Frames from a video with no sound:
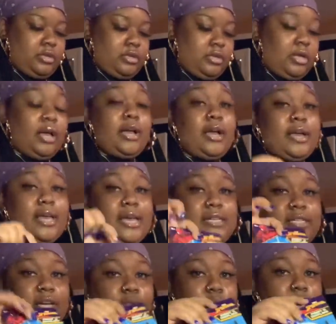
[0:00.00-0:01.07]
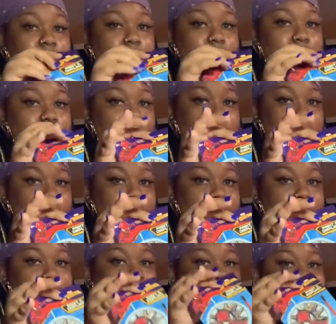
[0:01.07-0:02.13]
I got KJ one also.
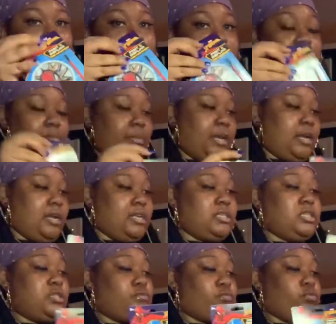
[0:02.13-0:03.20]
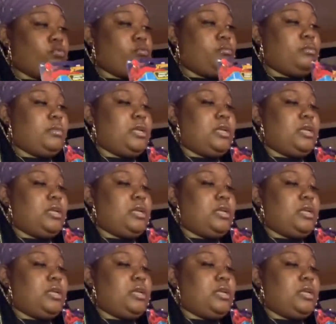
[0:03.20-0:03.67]
He likes Spider-Man. That's his room.